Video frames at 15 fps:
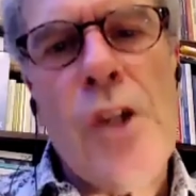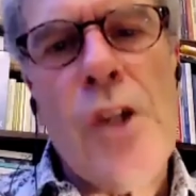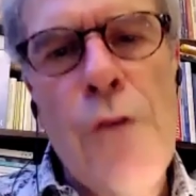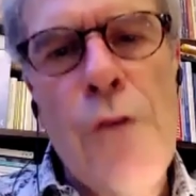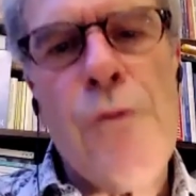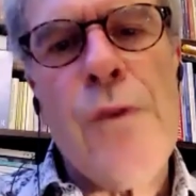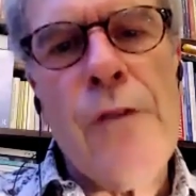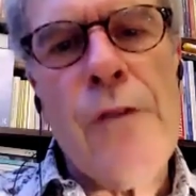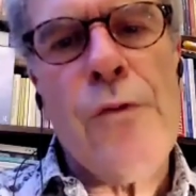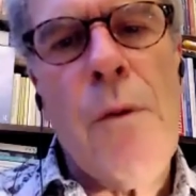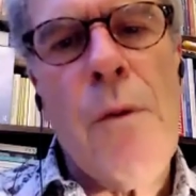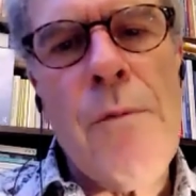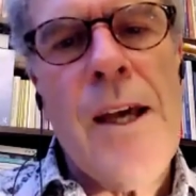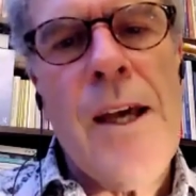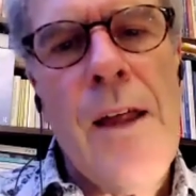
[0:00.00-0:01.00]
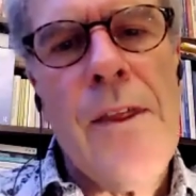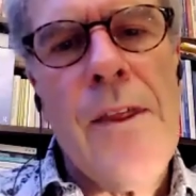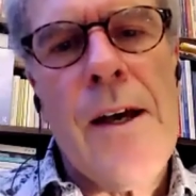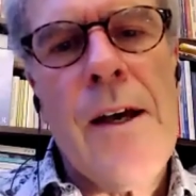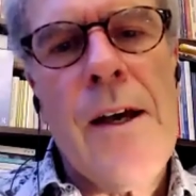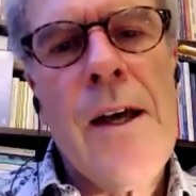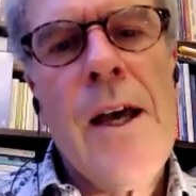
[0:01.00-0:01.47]
different from the
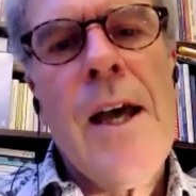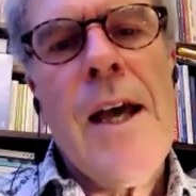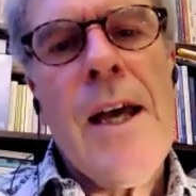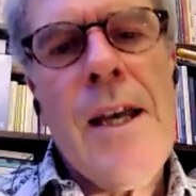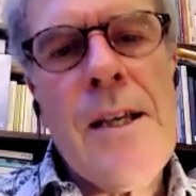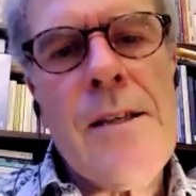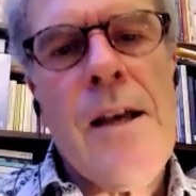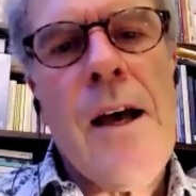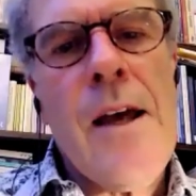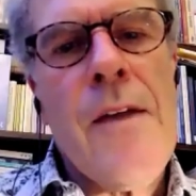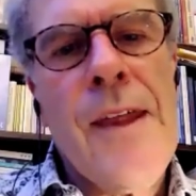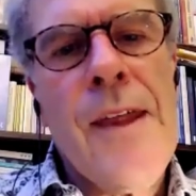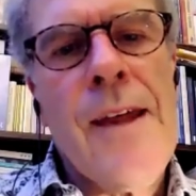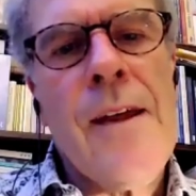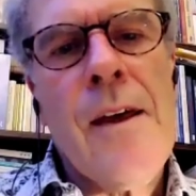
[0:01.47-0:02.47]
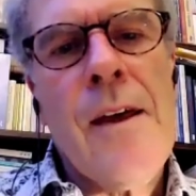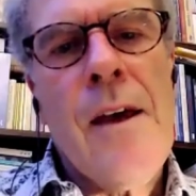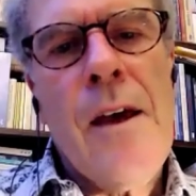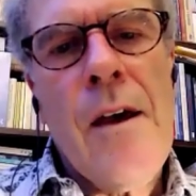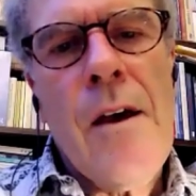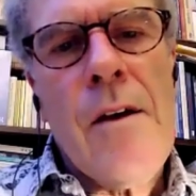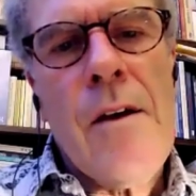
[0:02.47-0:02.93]
other, is, I think,
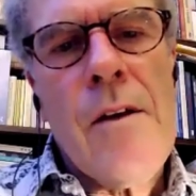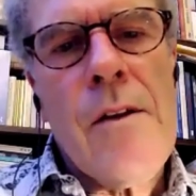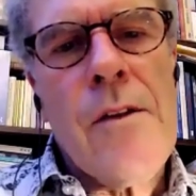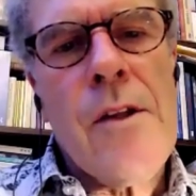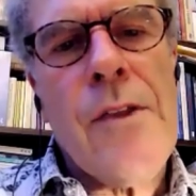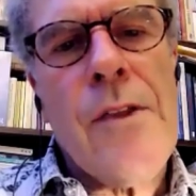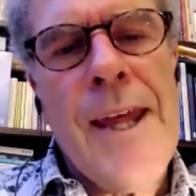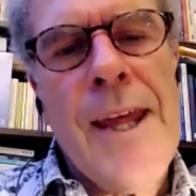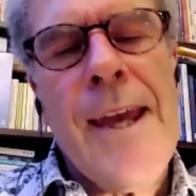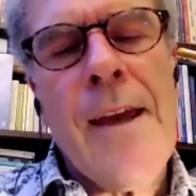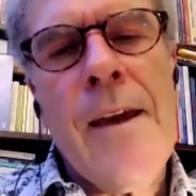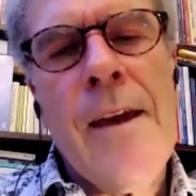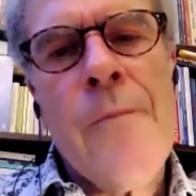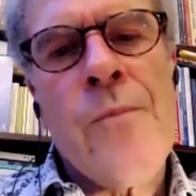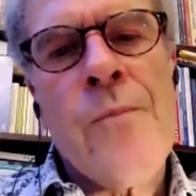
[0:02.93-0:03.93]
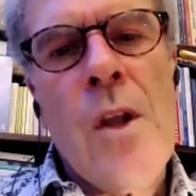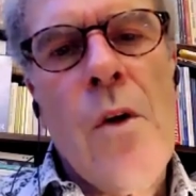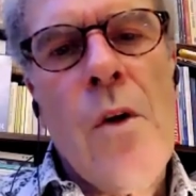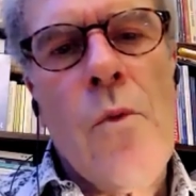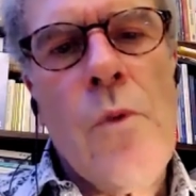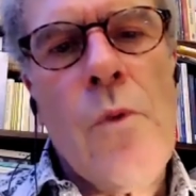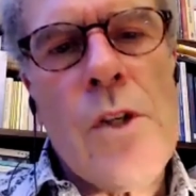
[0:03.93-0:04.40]
the thing
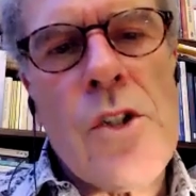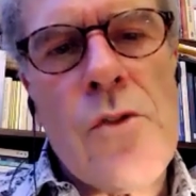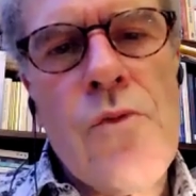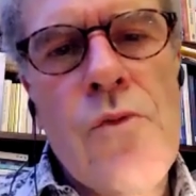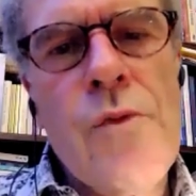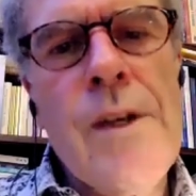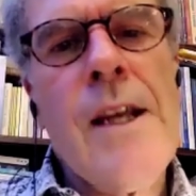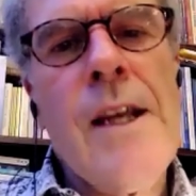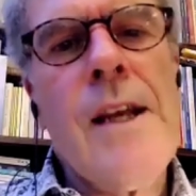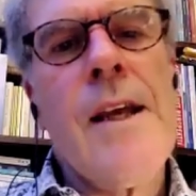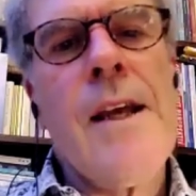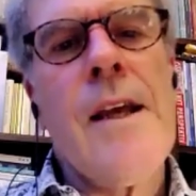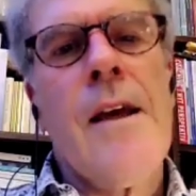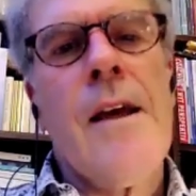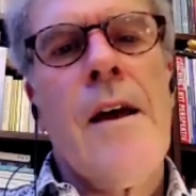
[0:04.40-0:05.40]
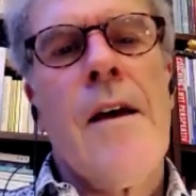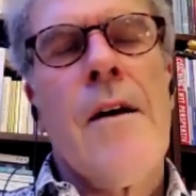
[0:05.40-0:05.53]
which really